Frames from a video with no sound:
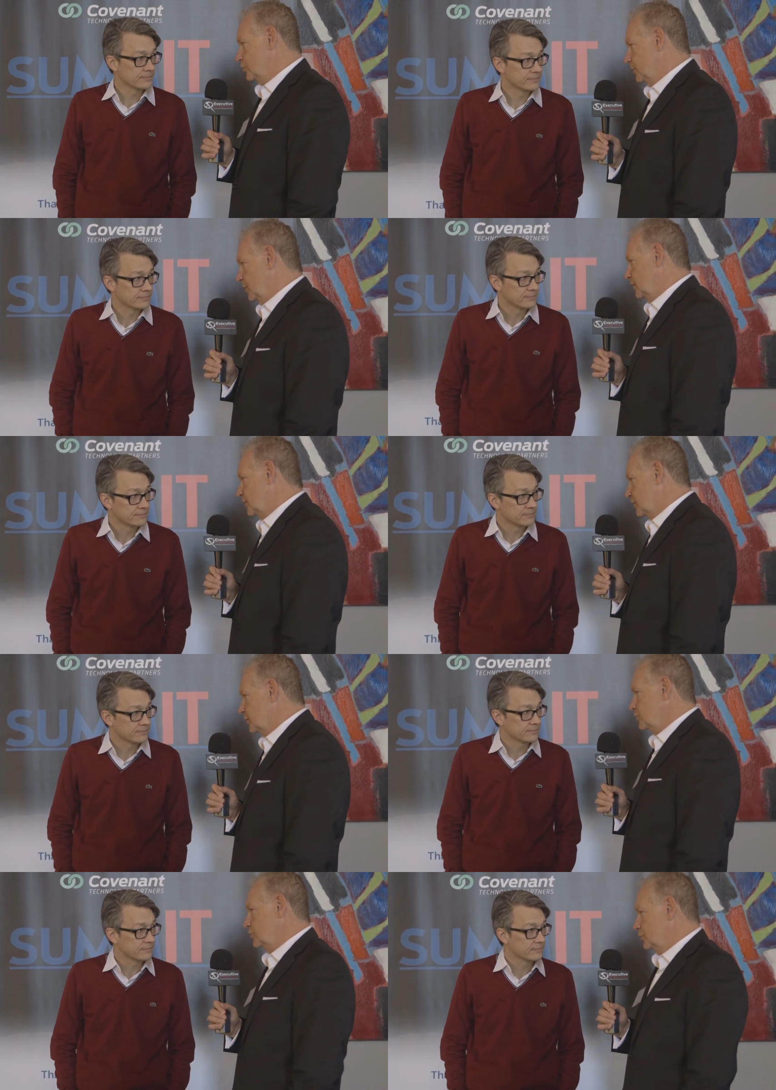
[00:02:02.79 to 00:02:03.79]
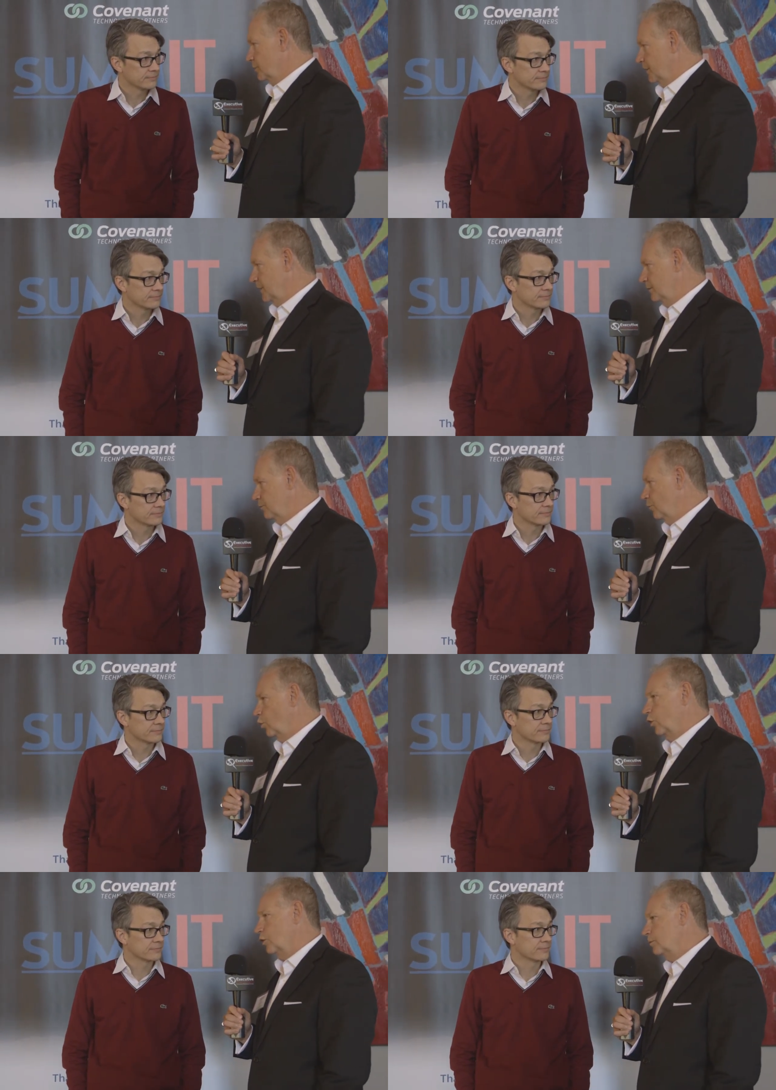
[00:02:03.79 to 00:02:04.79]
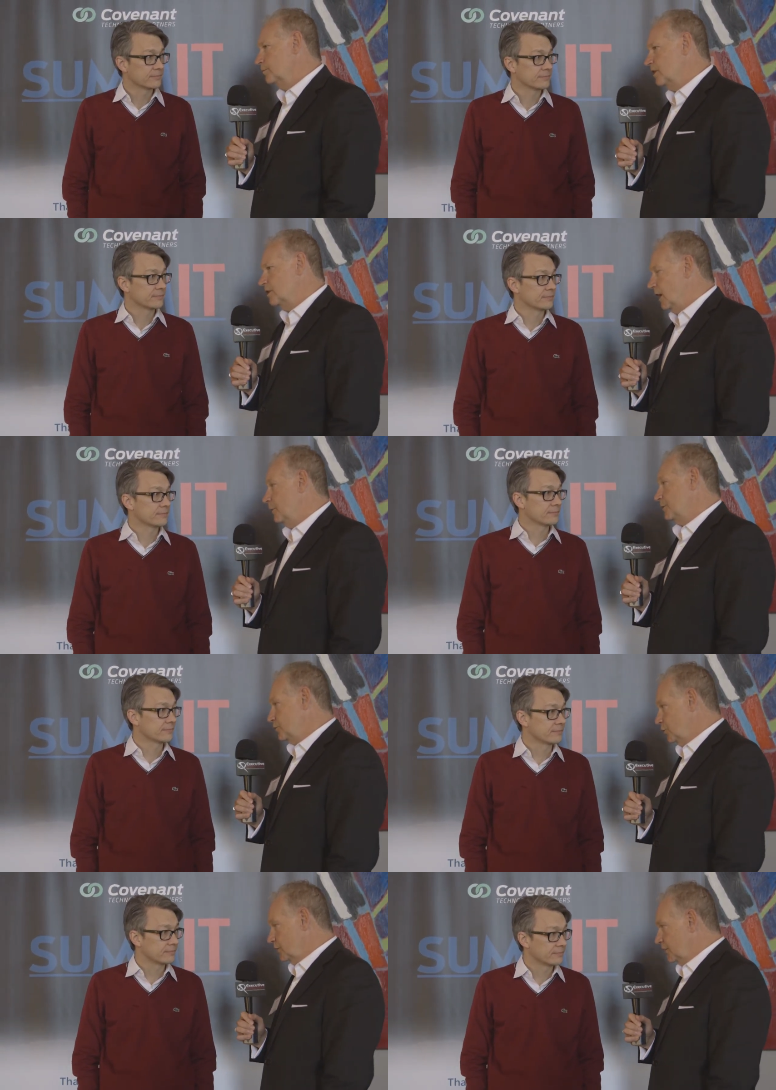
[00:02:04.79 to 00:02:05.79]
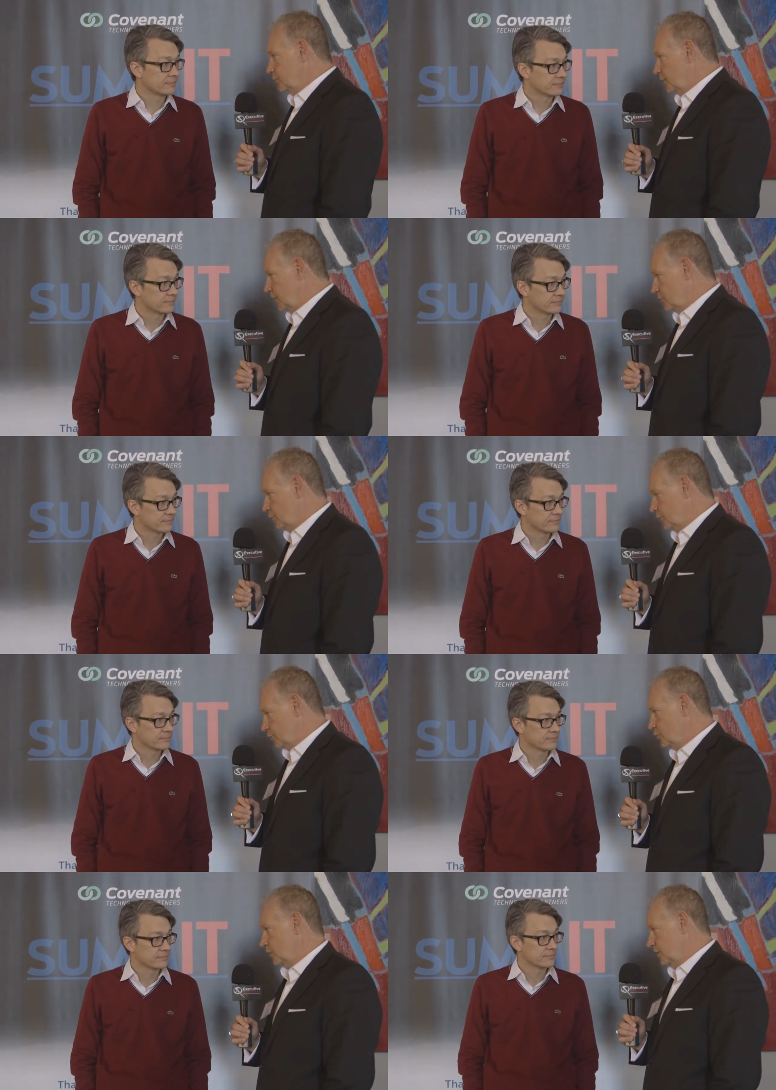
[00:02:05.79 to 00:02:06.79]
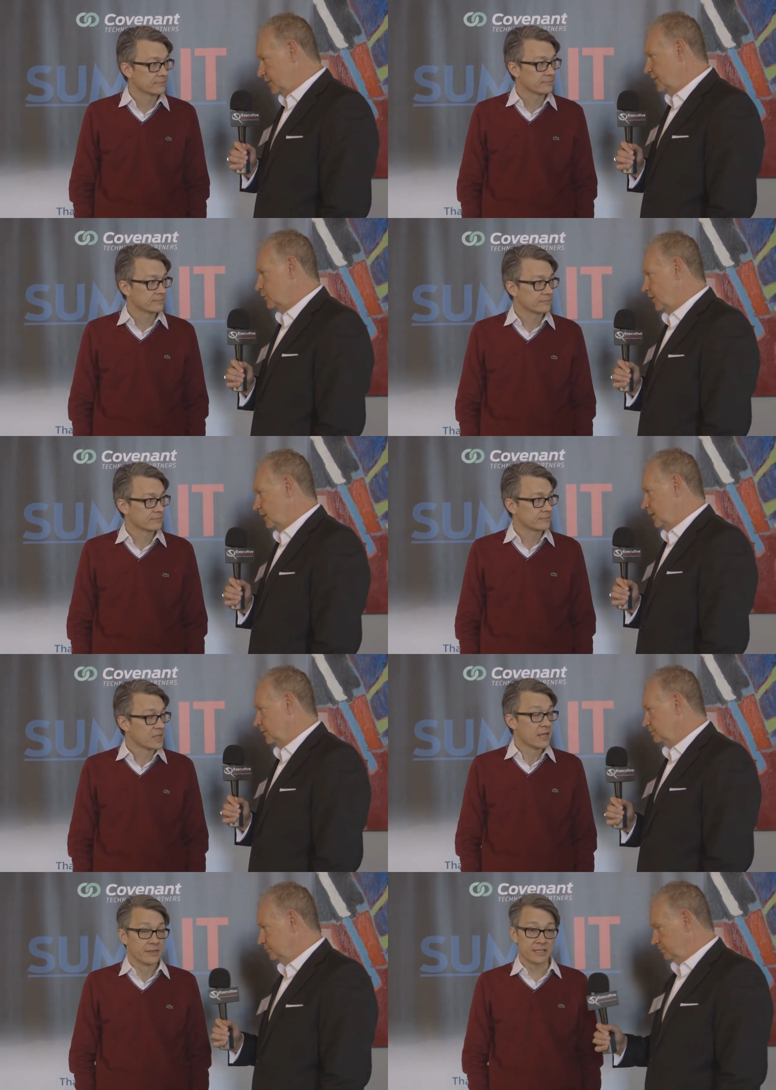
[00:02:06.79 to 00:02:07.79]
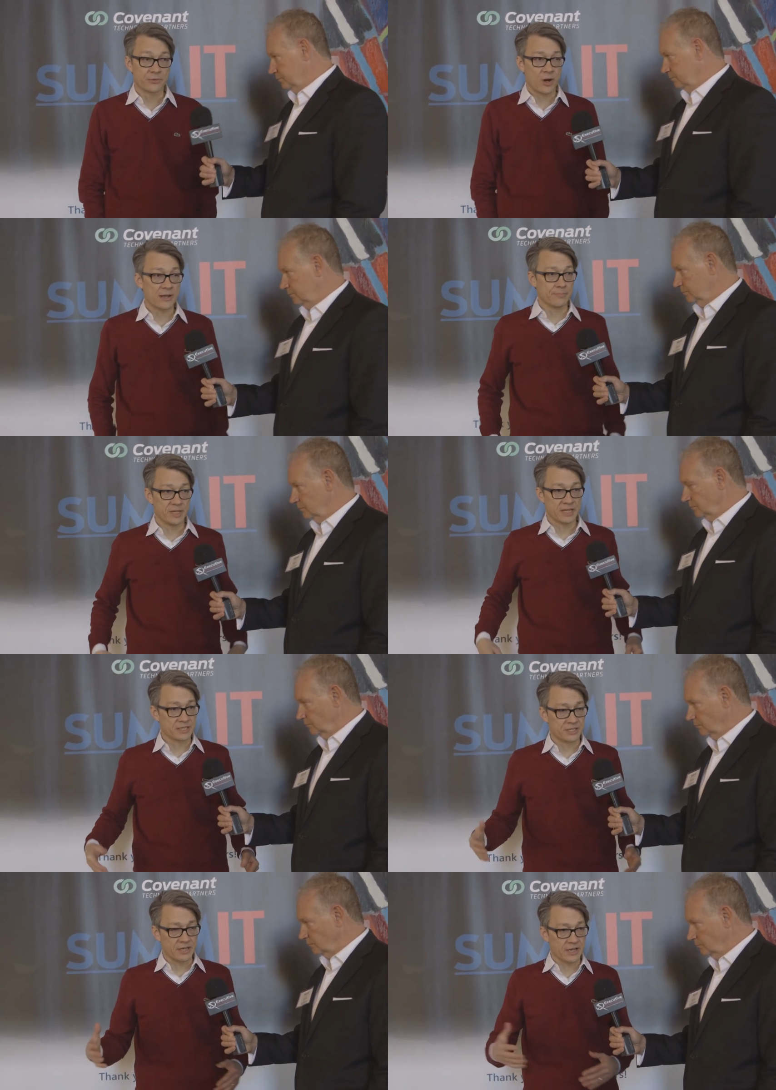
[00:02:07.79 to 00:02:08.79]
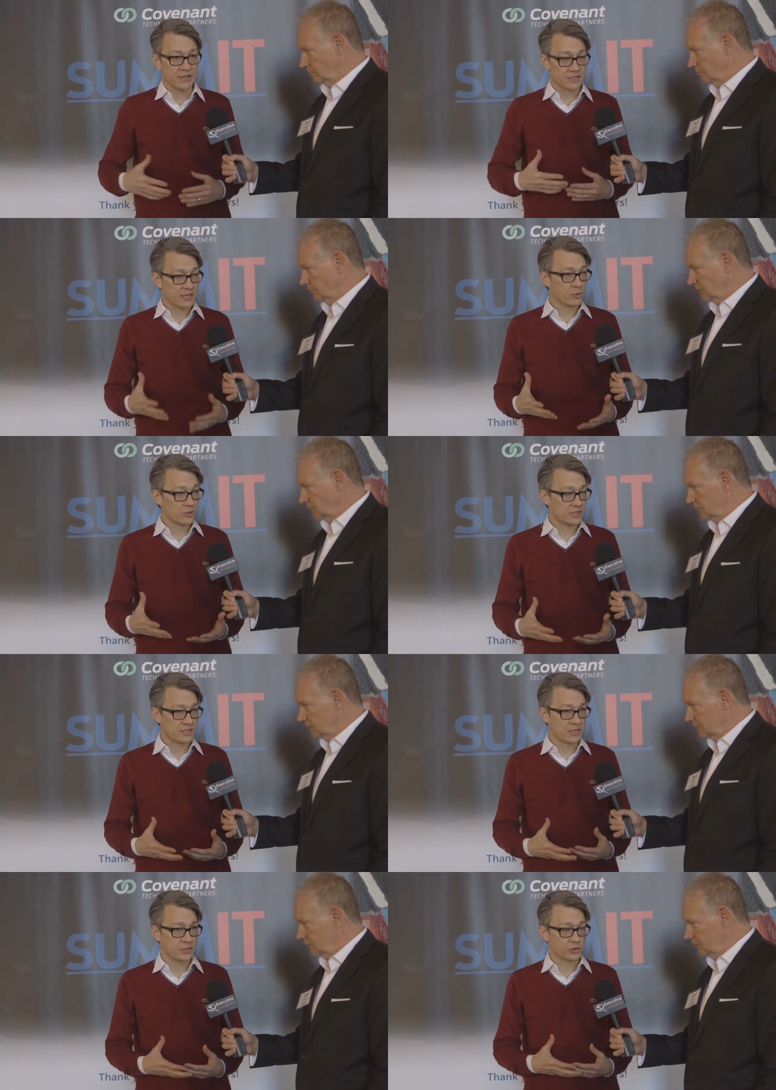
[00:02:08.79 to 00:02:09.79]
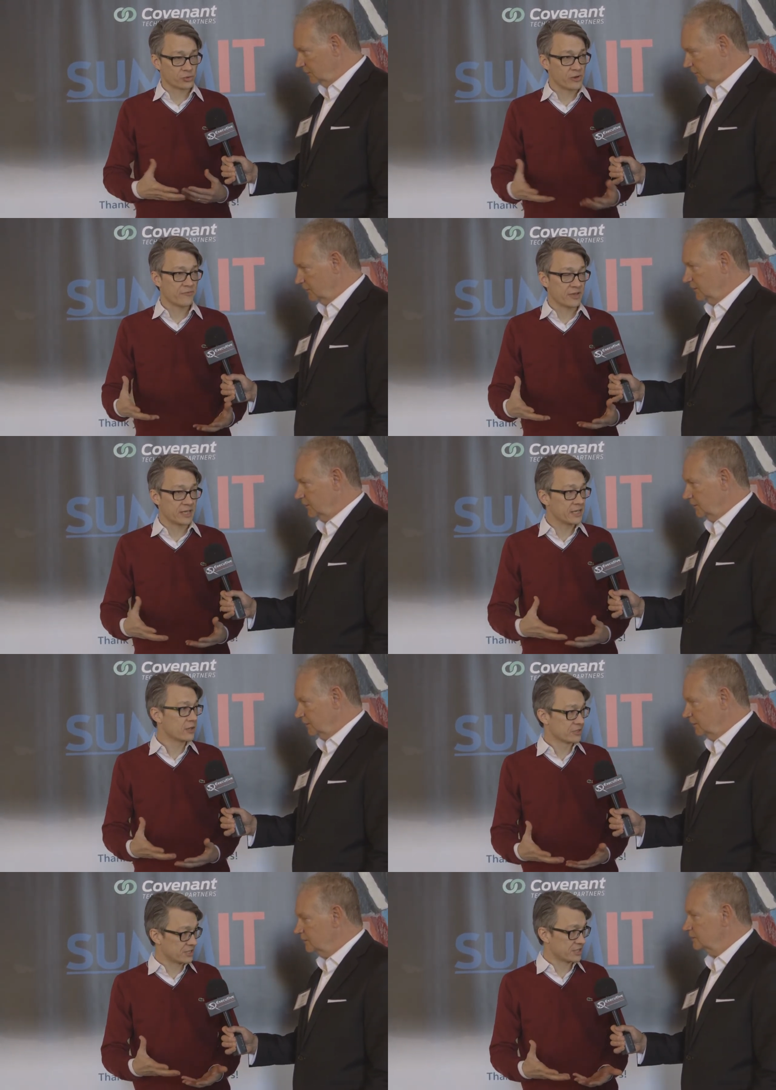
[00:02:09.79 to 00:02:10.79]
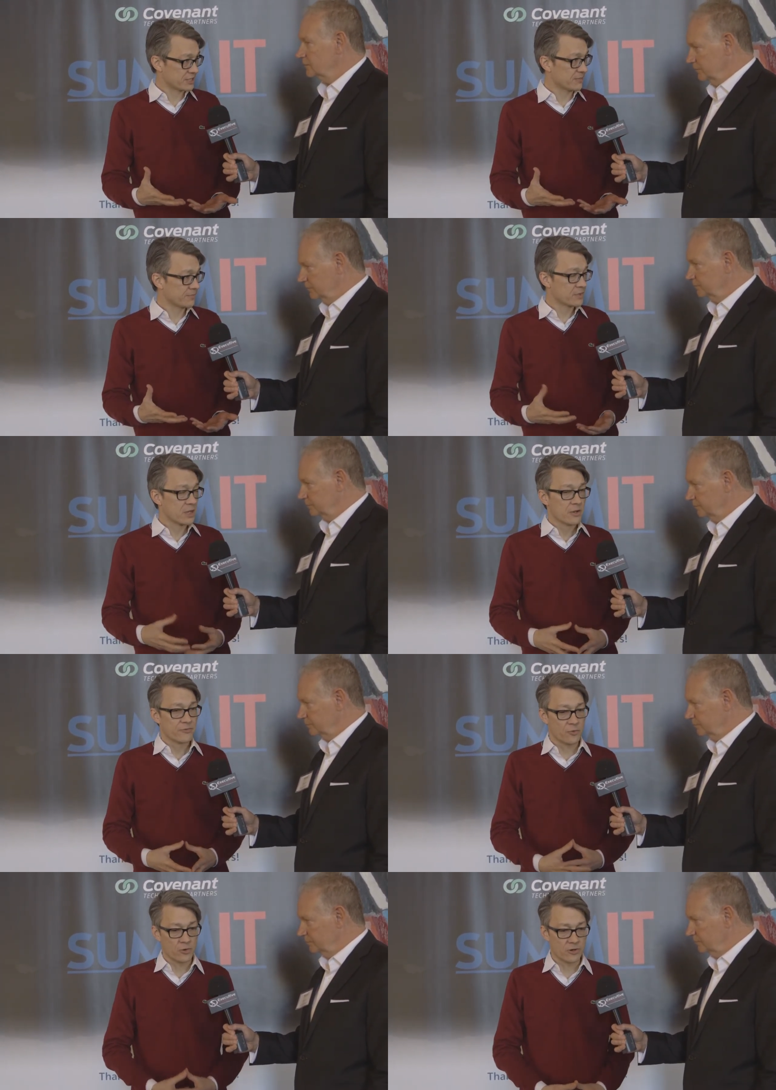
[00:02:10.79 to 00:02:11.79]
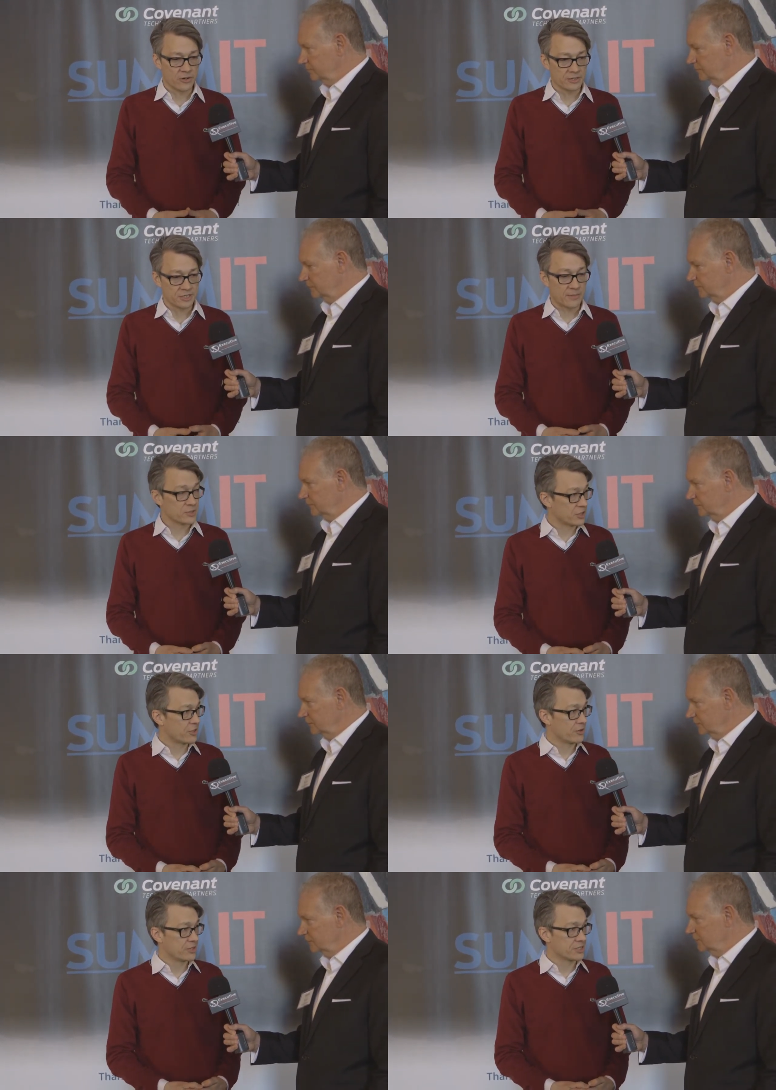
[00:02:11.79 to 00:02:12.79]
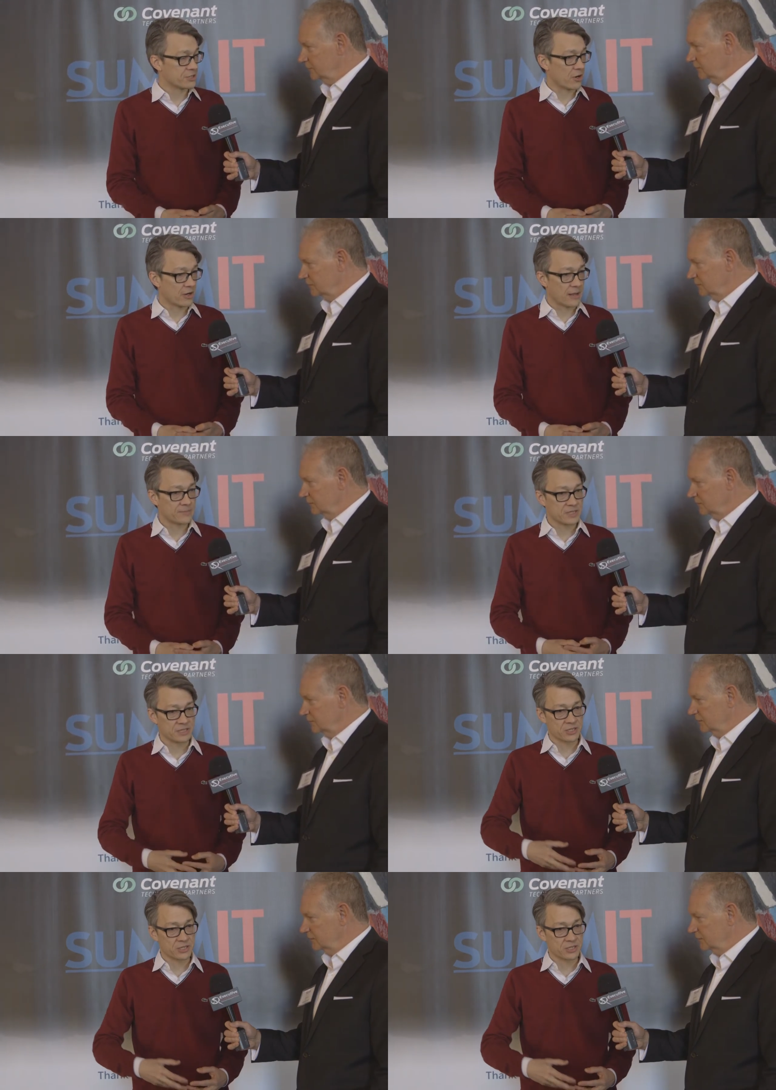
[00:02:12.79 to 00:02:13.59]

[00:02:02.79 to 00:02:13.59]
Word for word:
Speaker 1: community in addition to bringing more opportunity into an industry there's really a need right now.
Speaker 2: That's right, because uh, St. Louis is a terrific ecosystem for cybersecurity startups, and